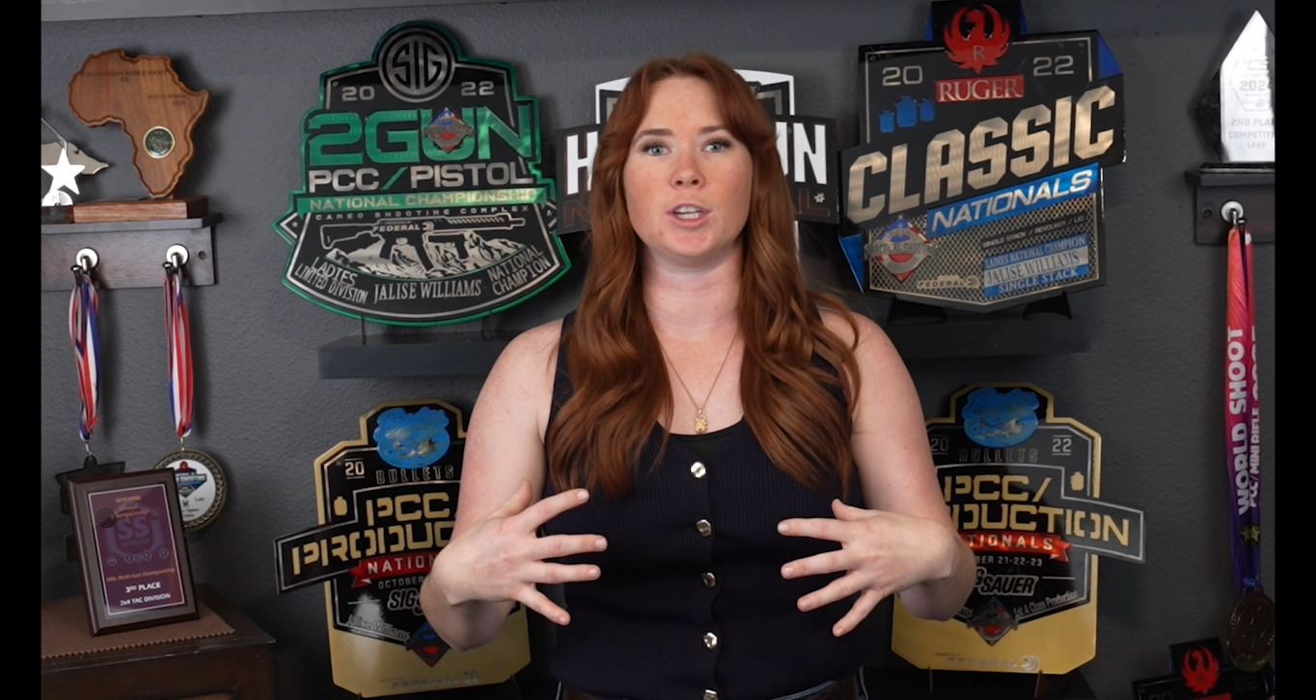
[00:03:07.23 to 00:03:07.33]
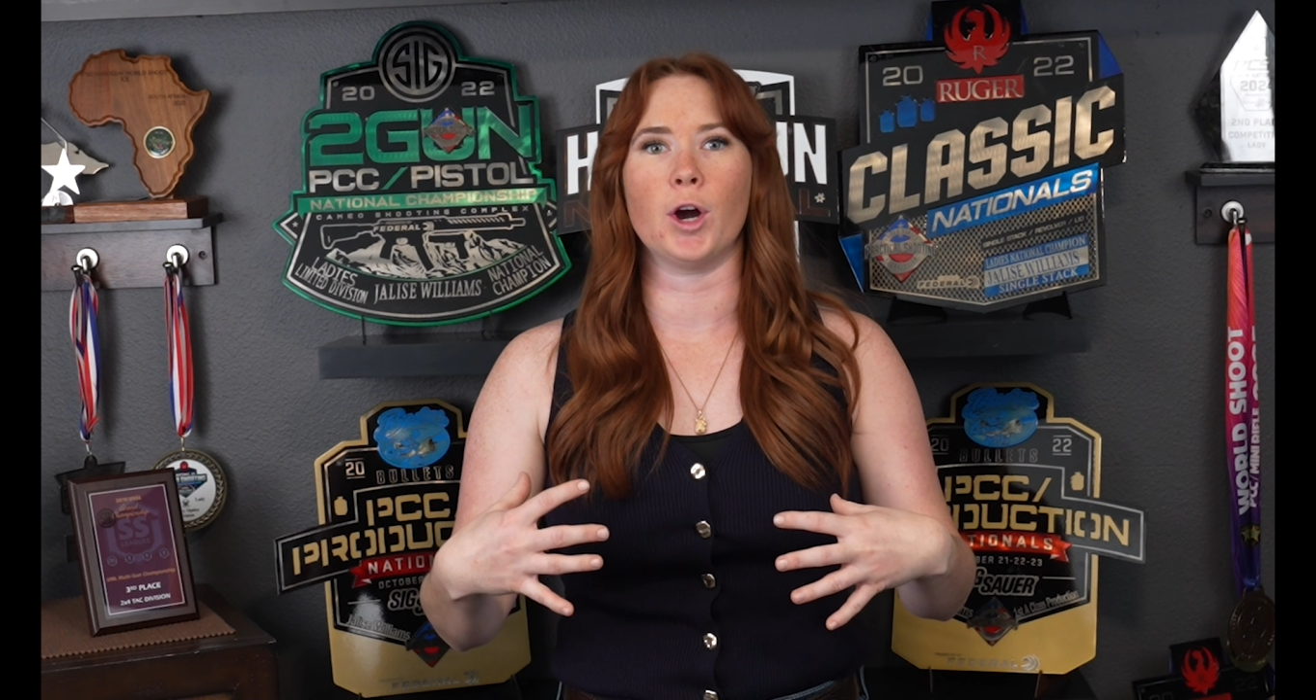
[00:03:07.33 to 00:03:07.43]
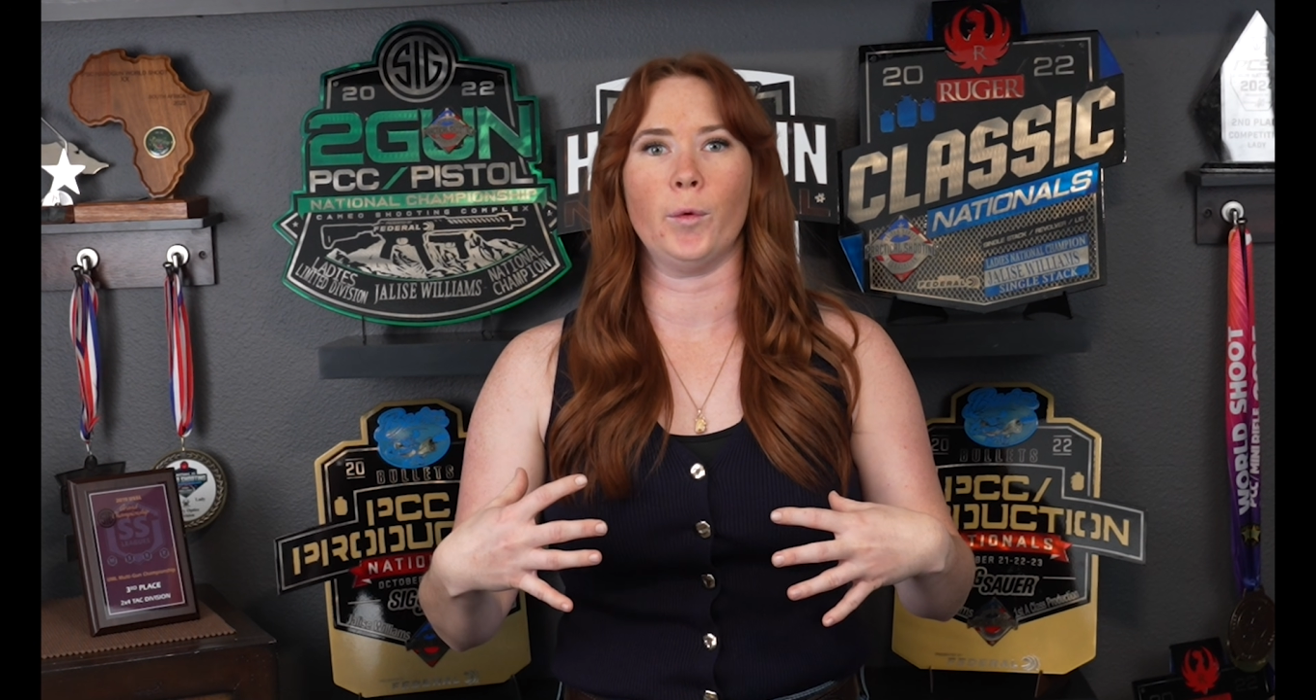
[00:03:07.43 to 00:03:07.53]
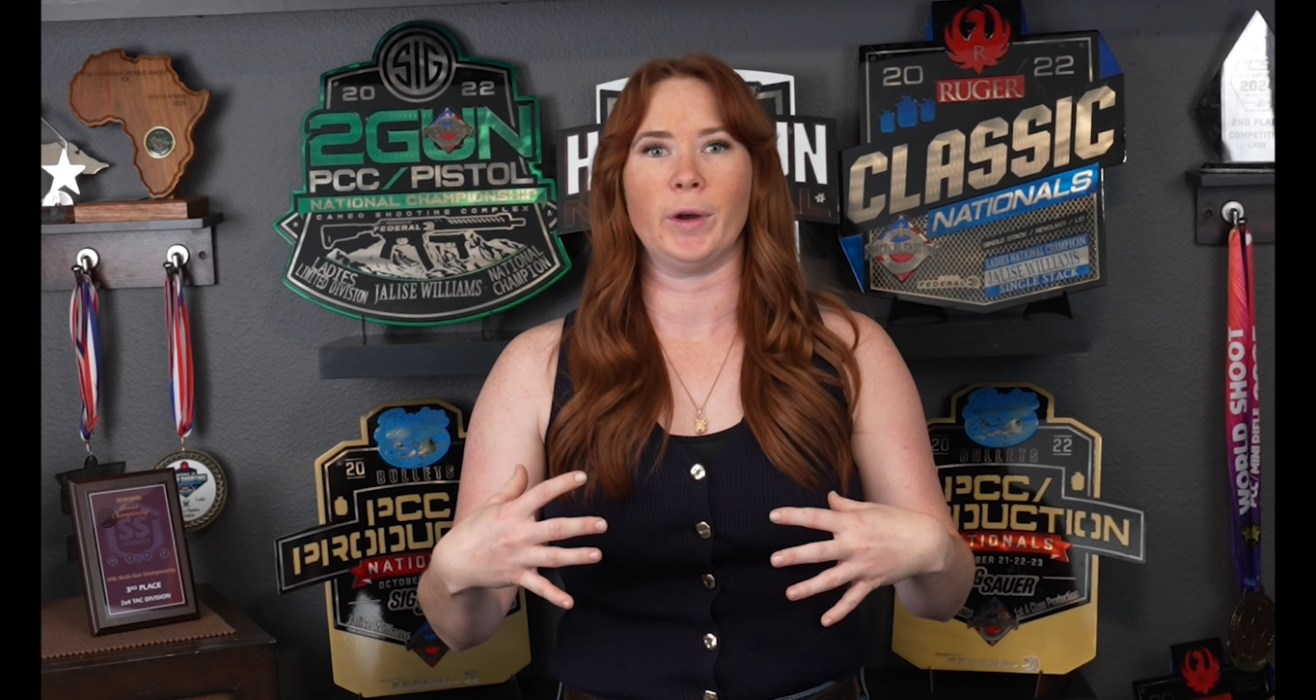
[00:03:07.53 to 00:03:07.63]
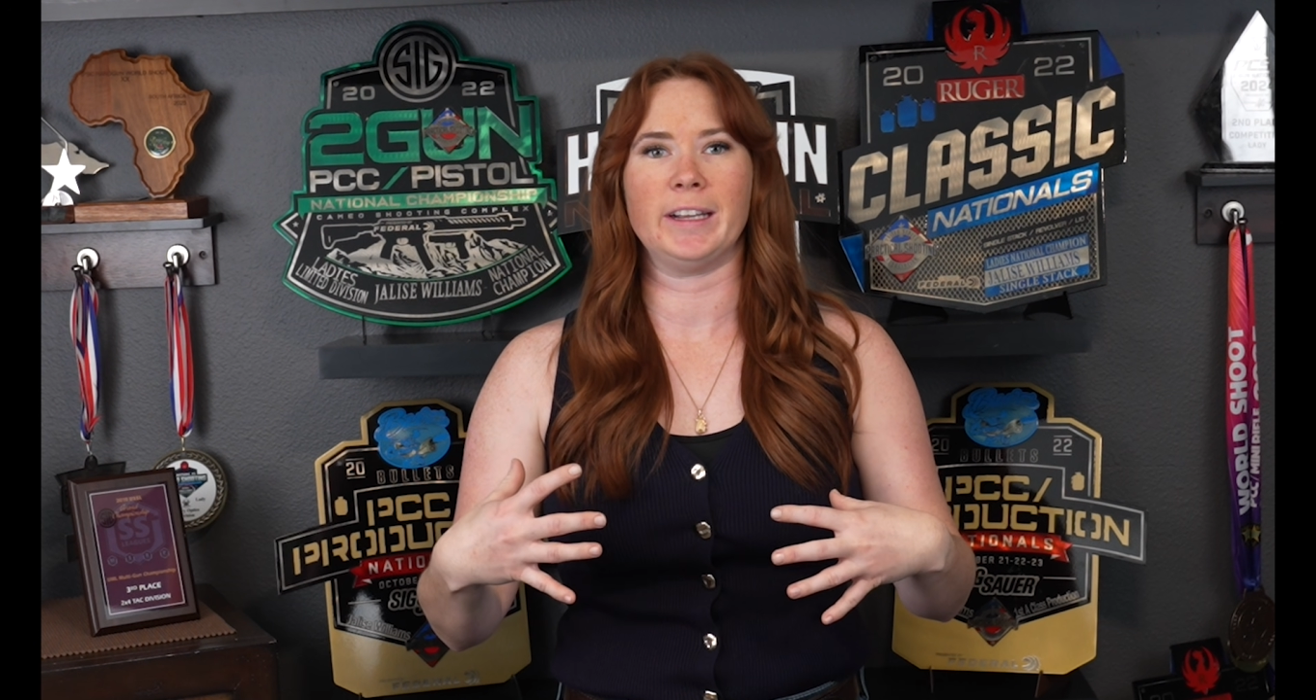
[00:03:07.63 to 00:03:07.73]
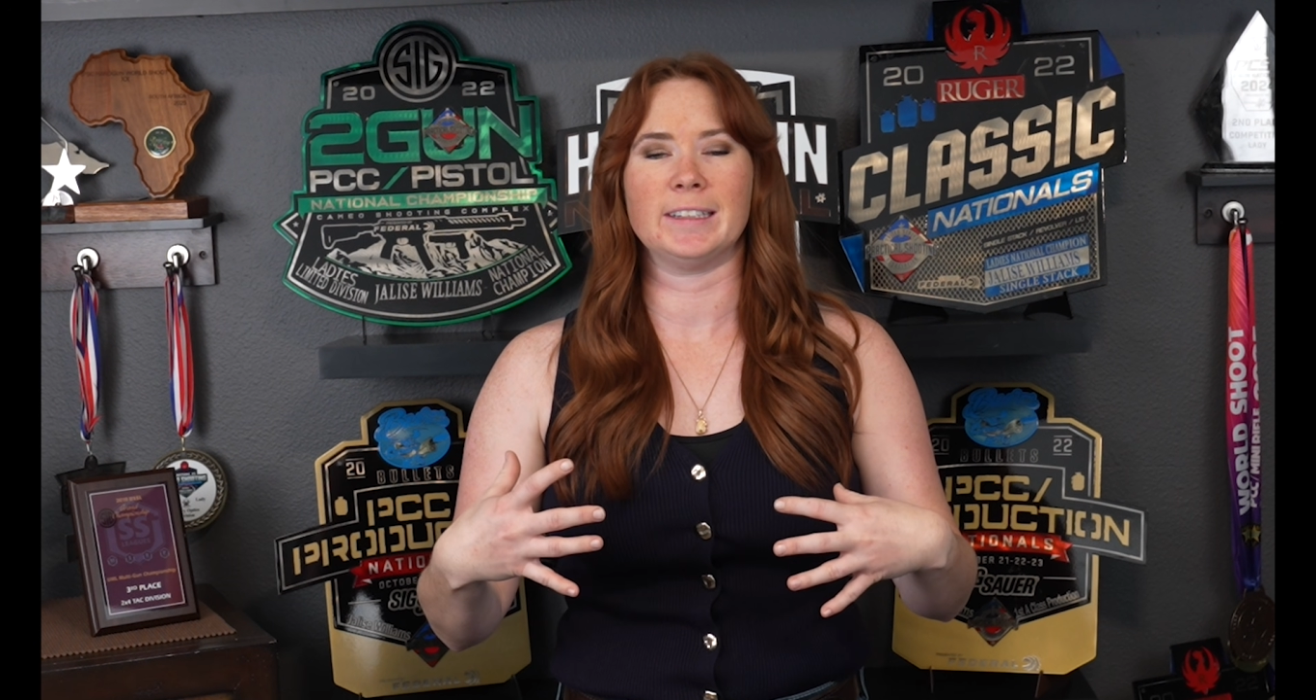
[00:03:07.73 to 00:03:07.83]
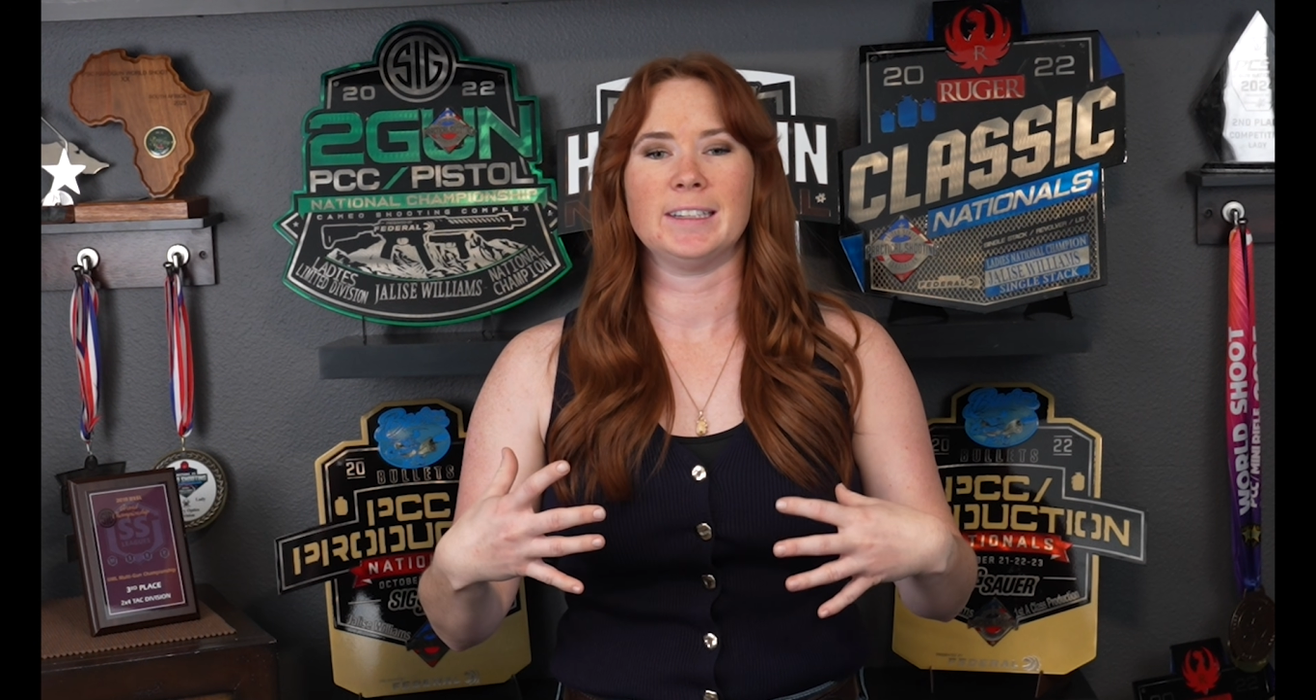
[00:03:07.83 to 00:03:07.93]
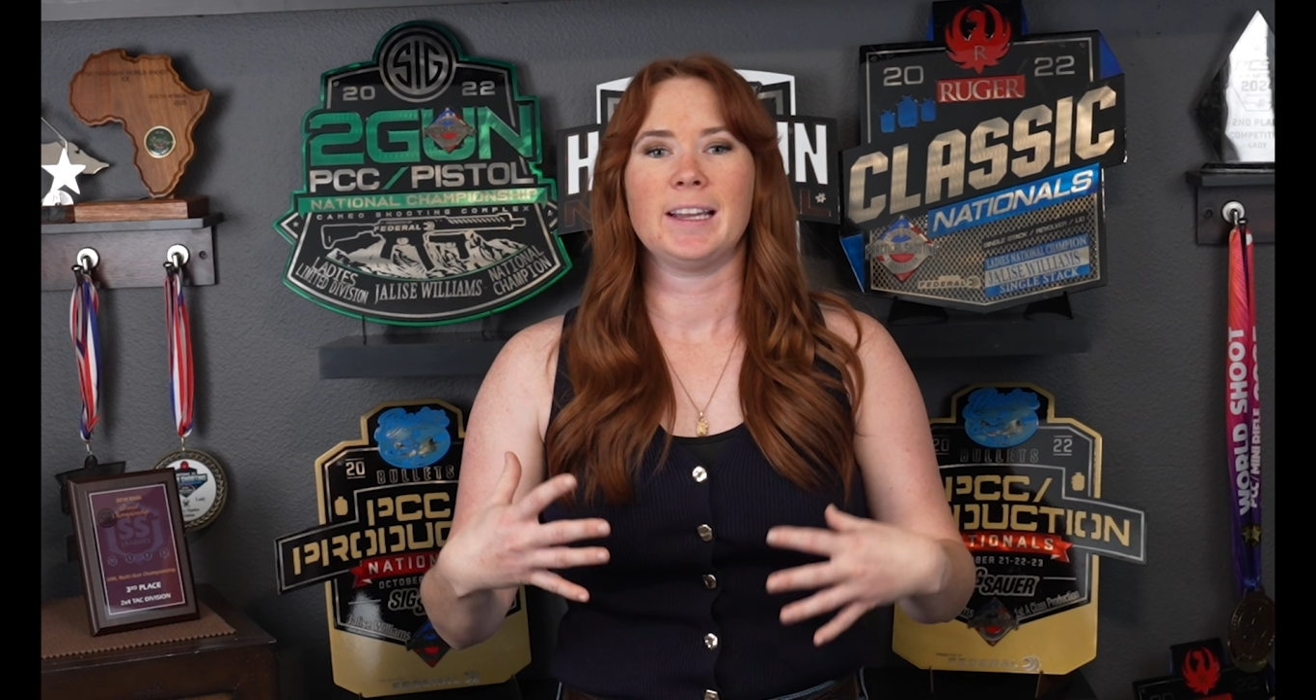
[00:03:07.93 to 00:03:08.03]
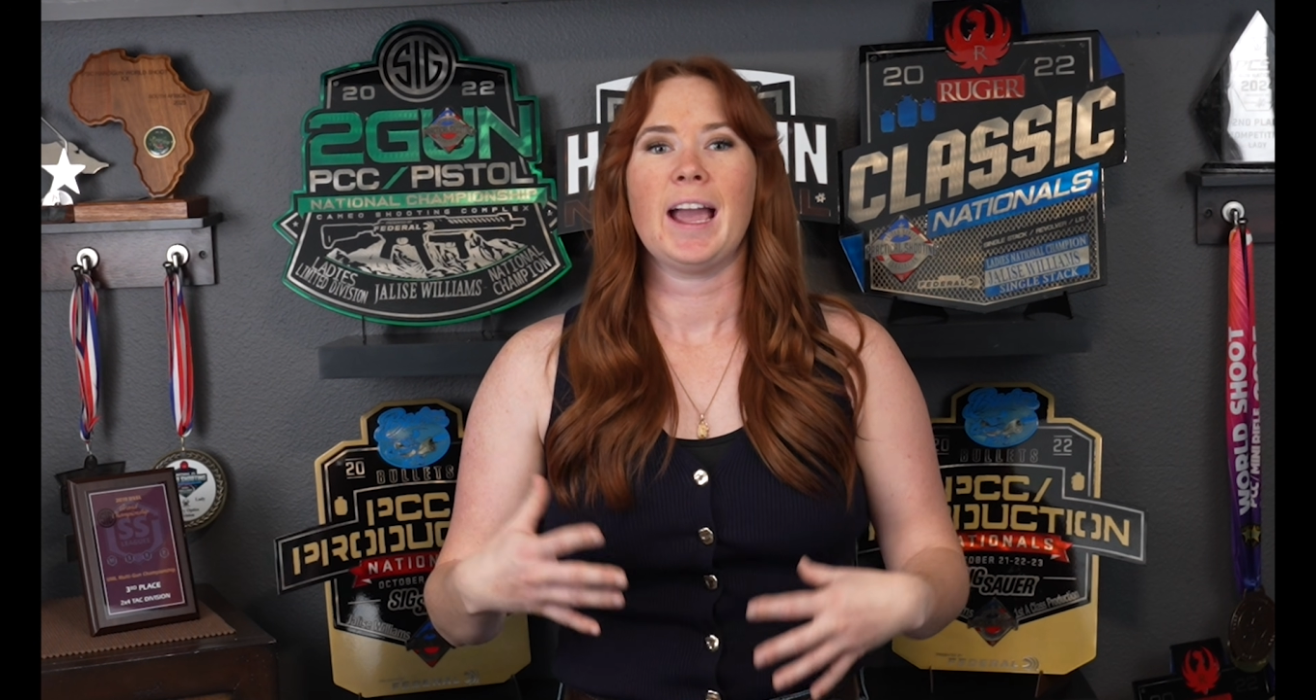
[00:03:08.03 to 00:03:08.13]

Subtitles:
going.